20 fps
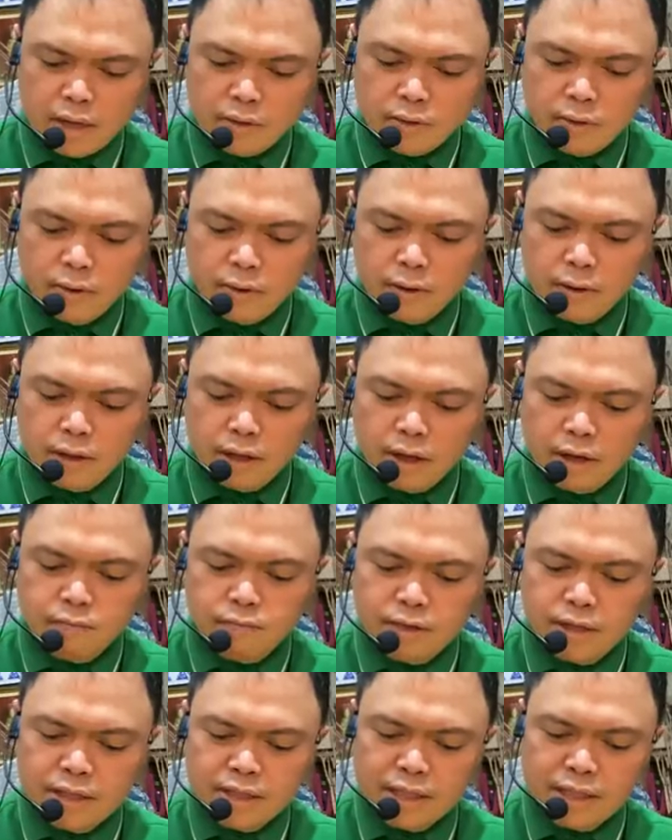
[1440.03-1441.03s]
I call
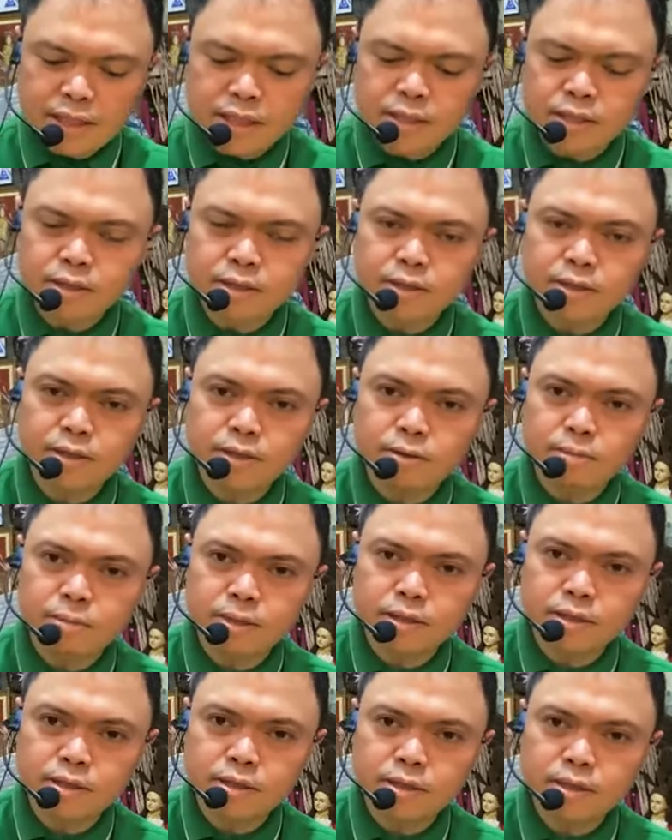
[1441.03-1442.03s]
every decent
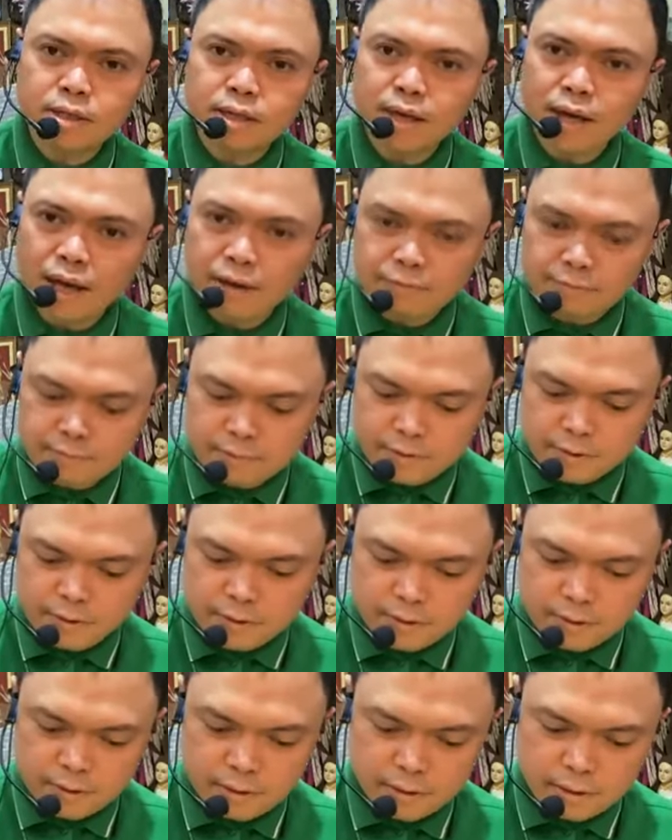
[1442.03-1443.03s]
humans
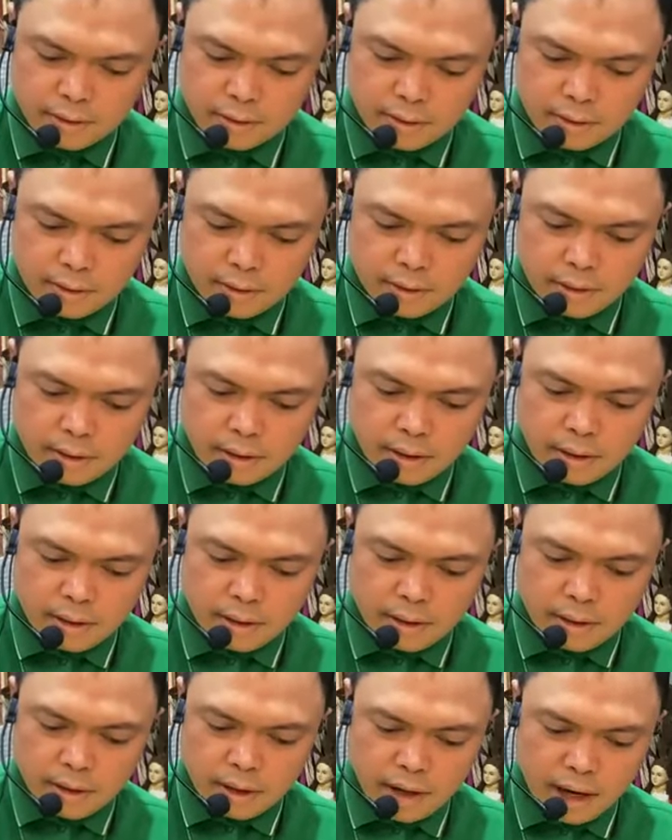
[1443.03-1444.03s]
left.
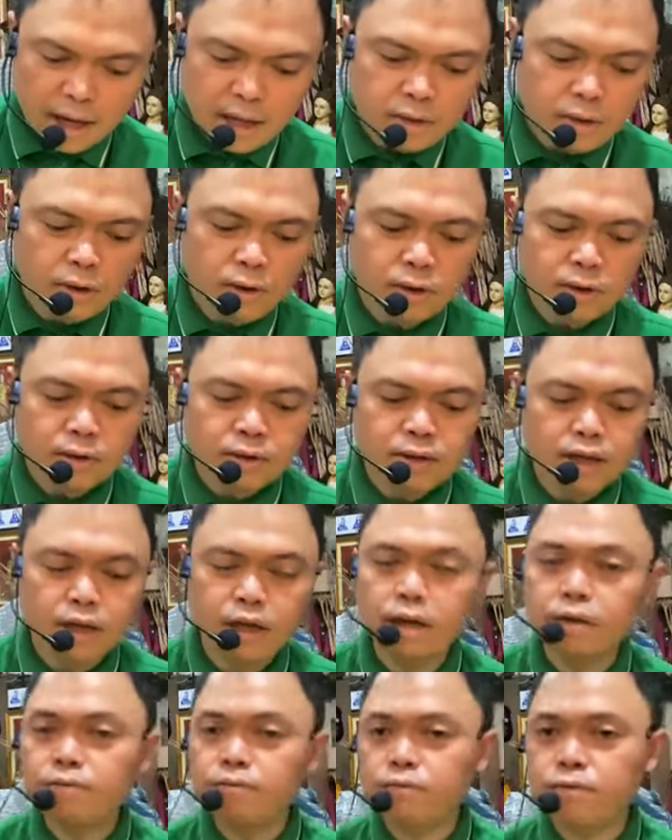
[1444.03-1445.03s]
I call
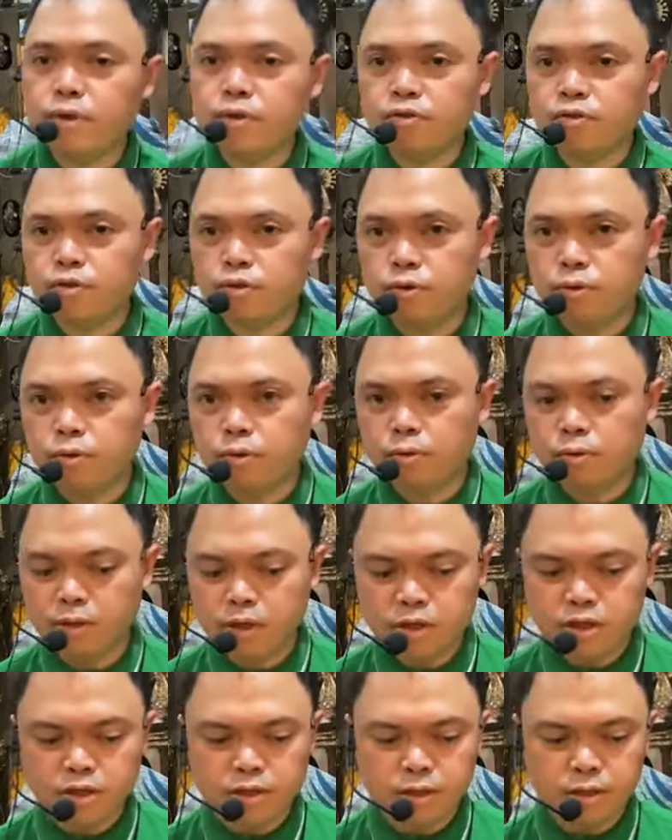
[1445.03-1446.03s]
on every true
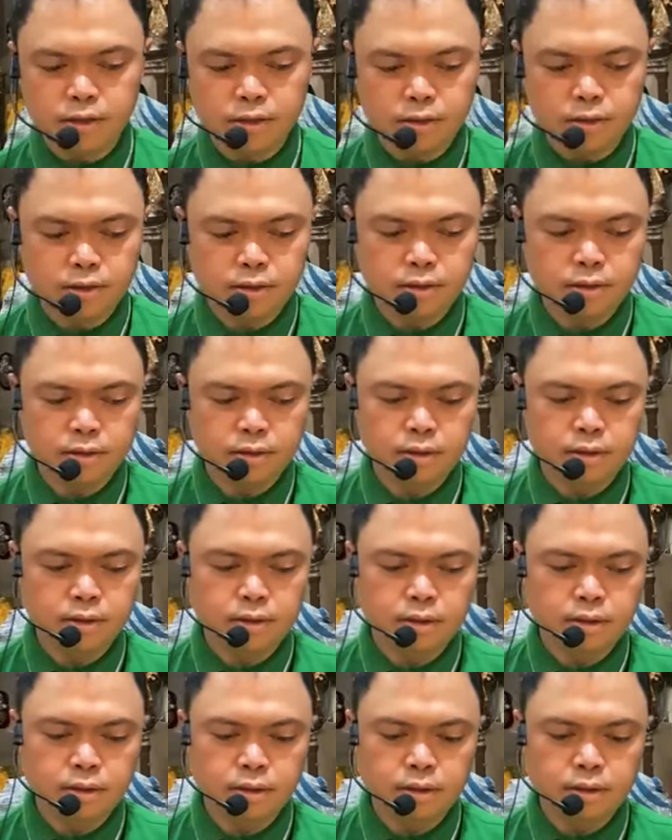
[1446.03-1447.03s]
Christians.
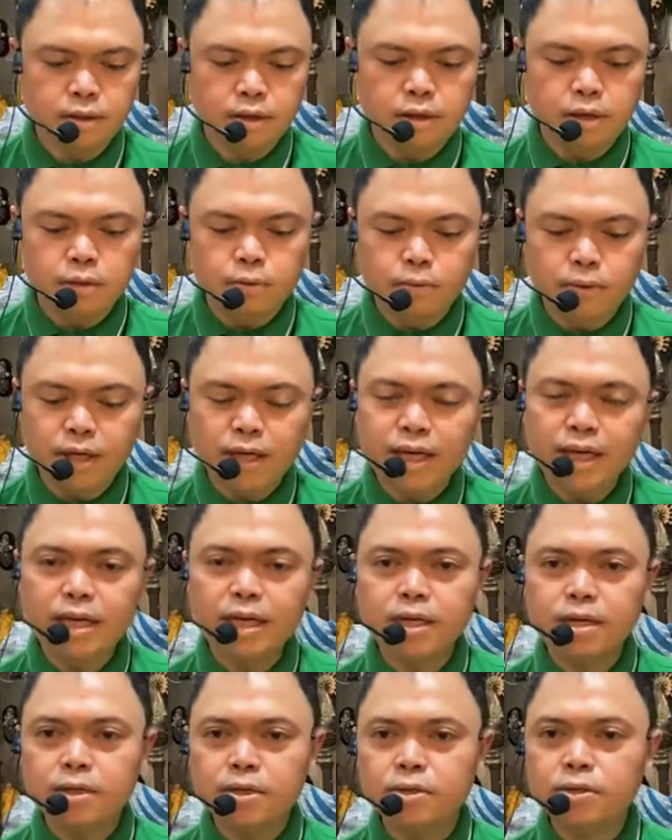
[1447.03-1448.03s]

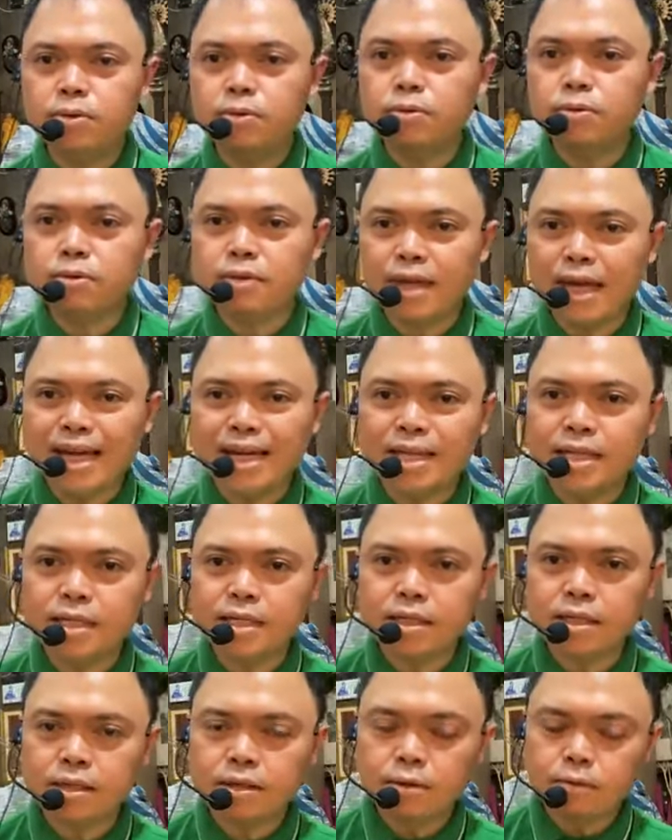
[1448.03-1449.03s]
We do
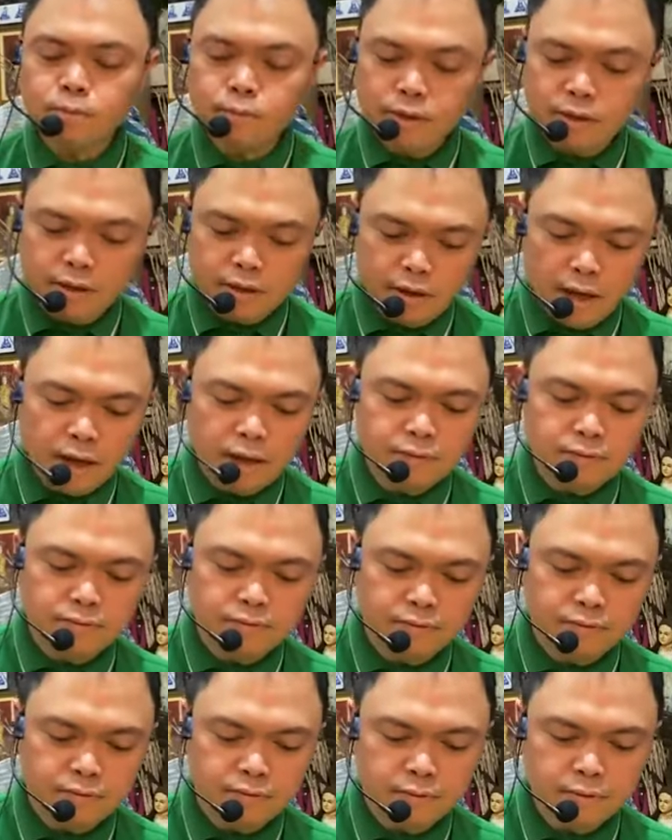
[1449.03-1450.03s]
things with
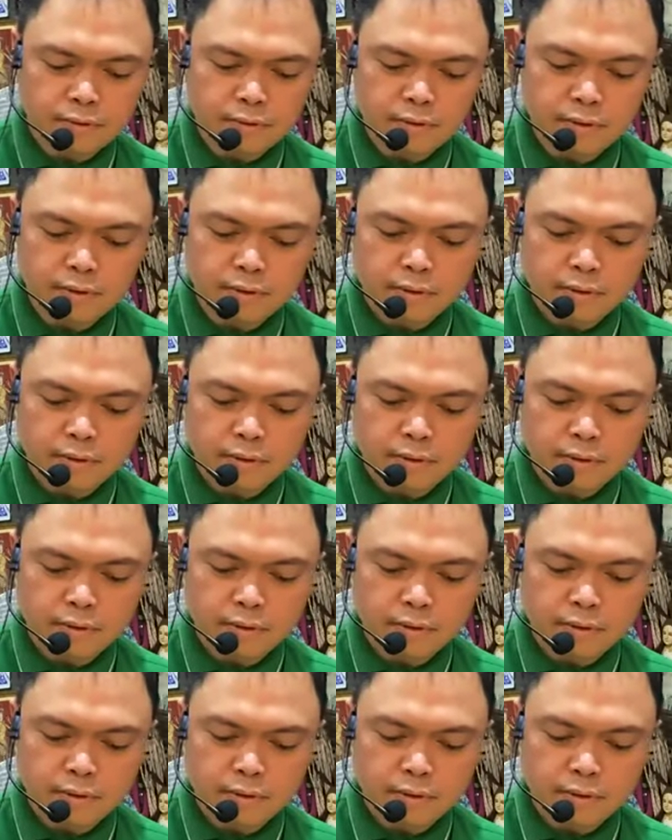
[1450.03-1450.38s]
love.